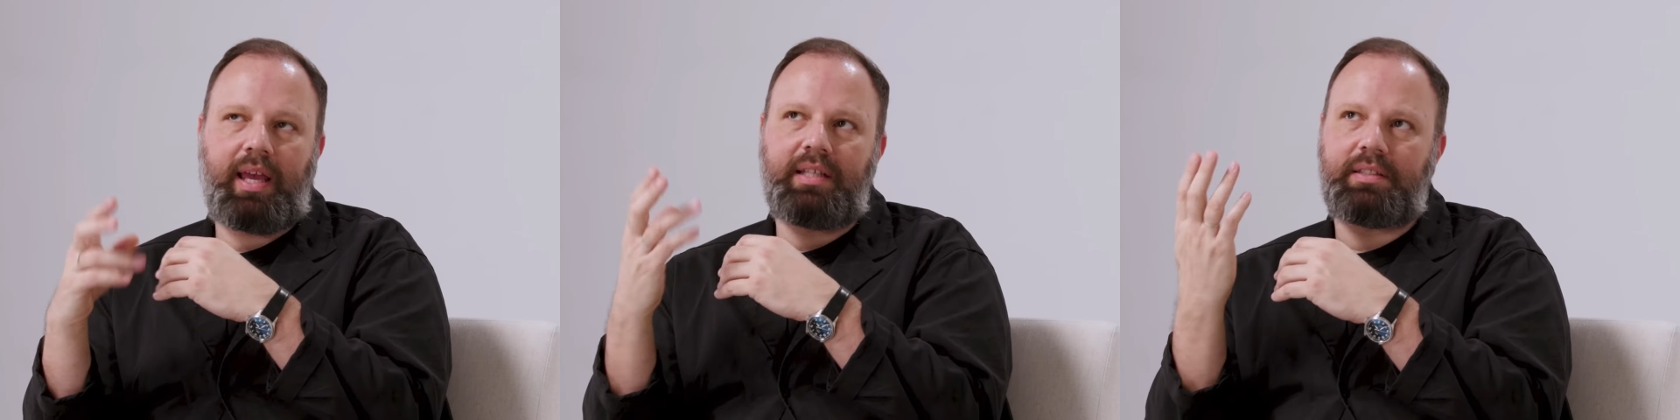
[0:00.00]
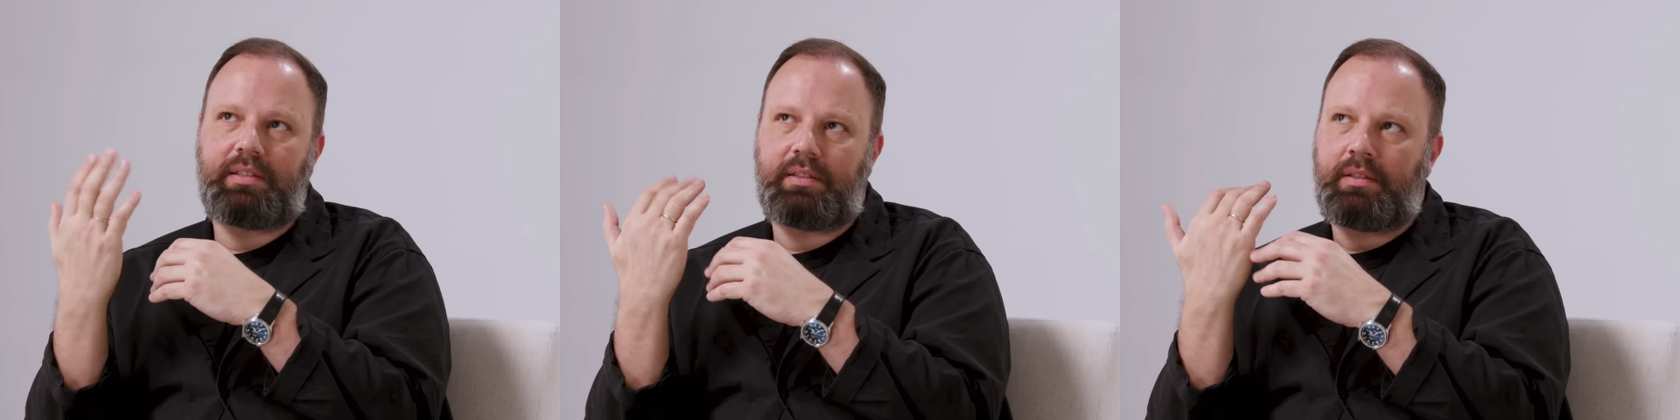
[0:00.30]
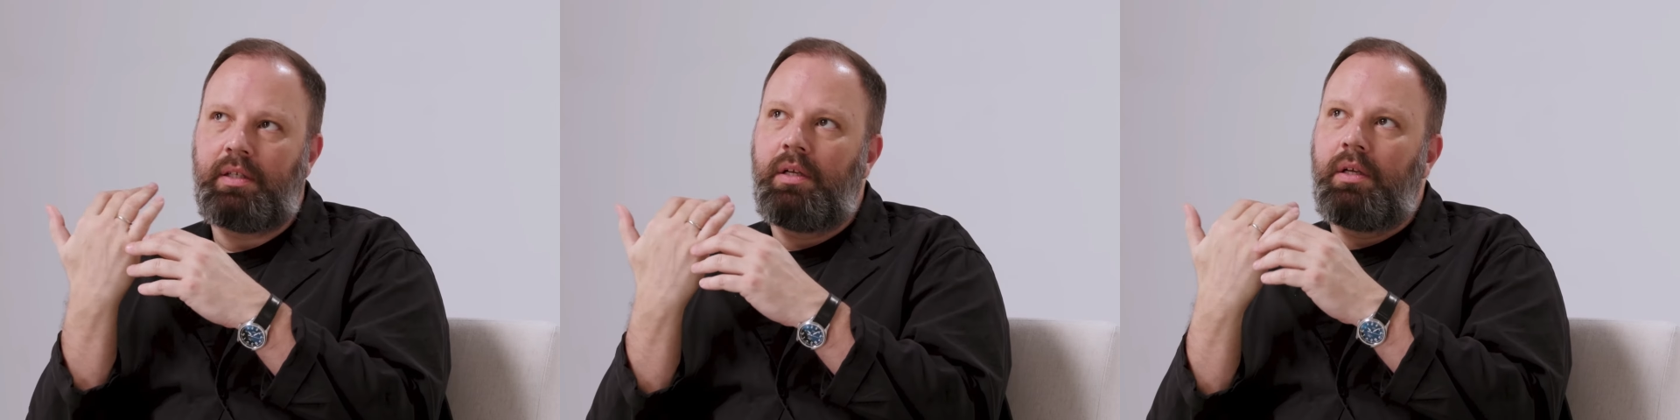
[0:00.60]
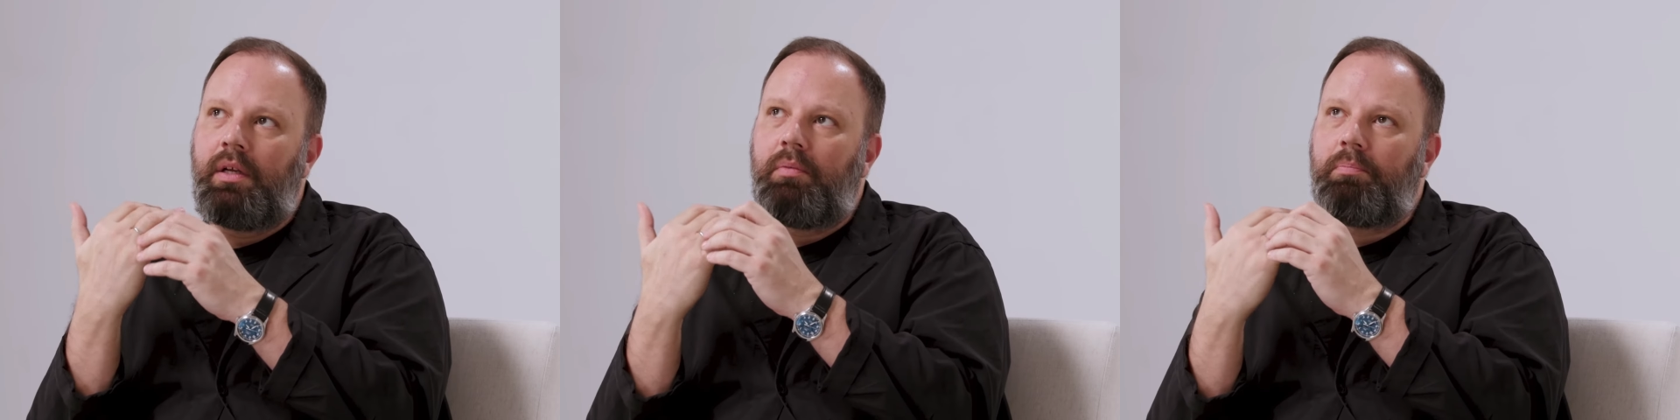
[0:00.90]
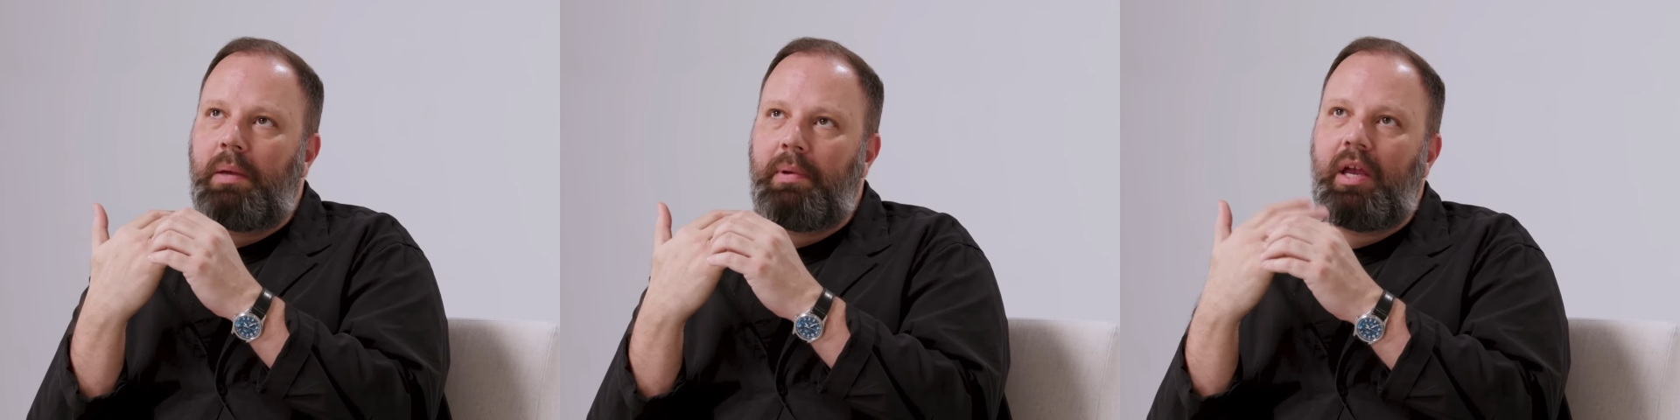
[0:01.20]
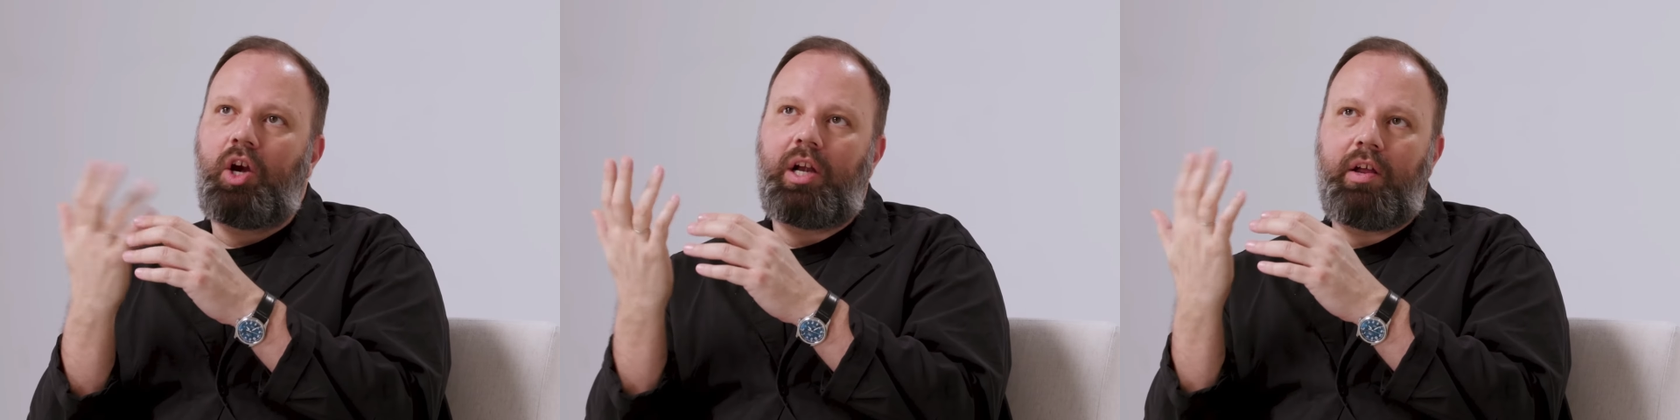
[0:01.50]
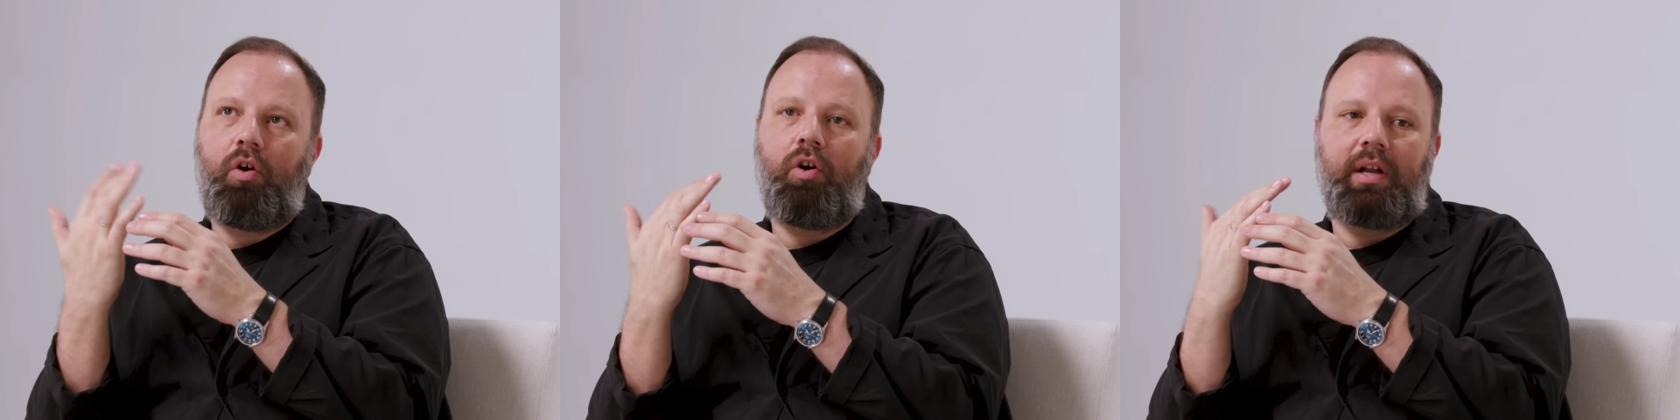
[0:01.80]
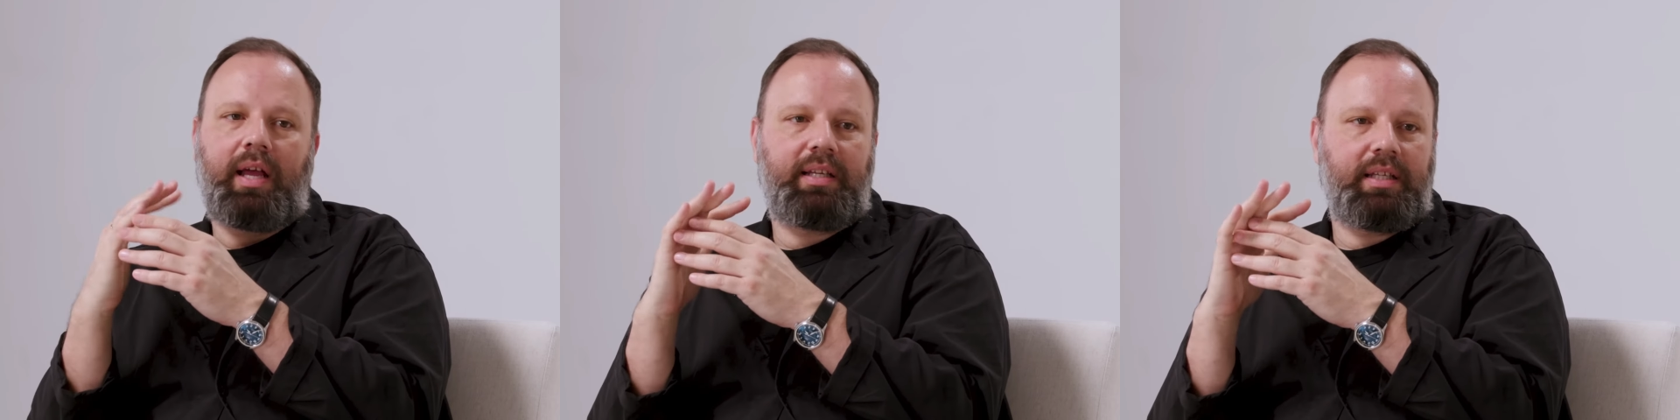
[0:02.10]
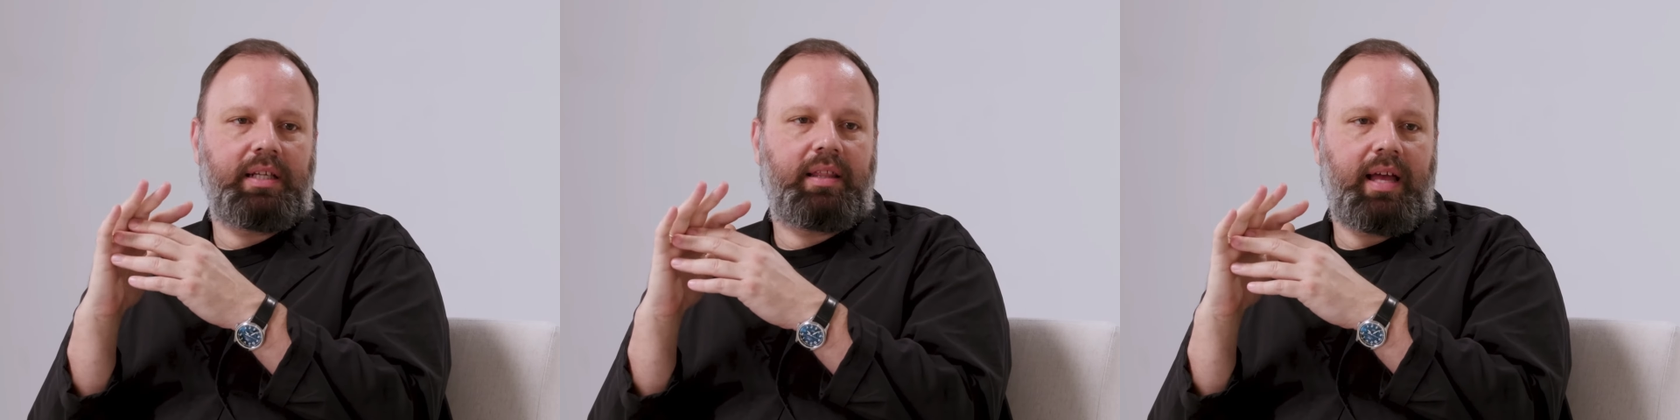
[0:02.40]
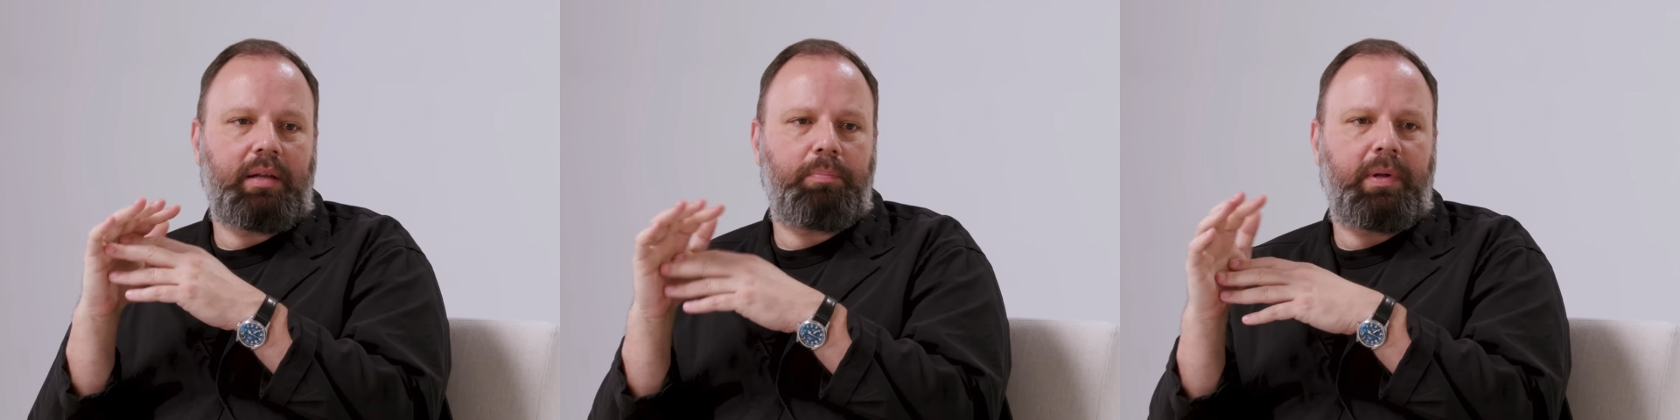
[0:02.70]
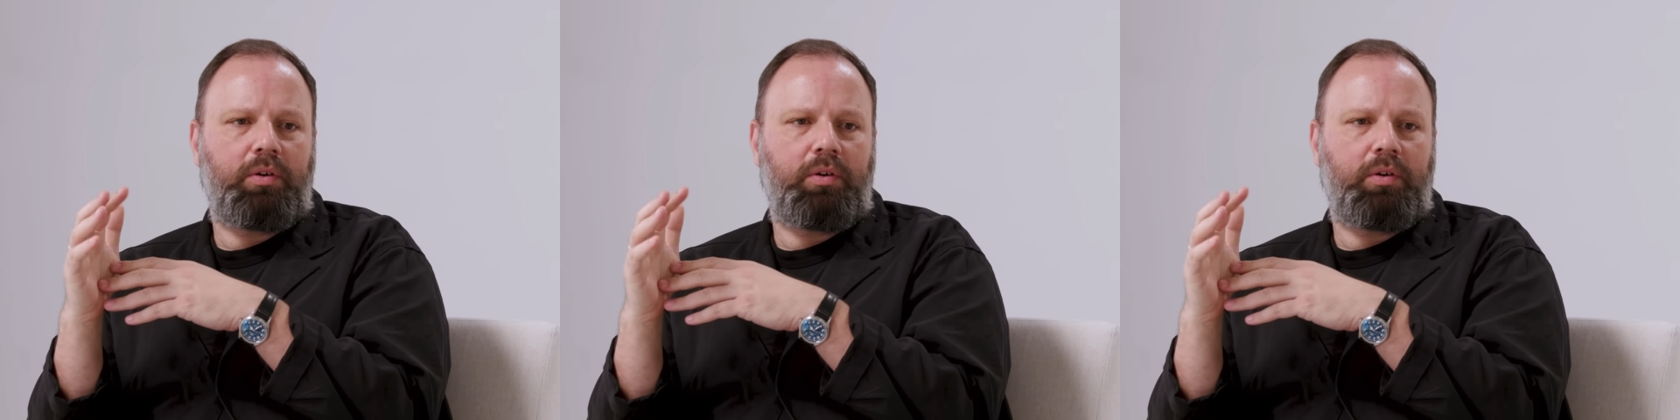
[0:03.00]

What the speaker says: I guess maybe early on I did that,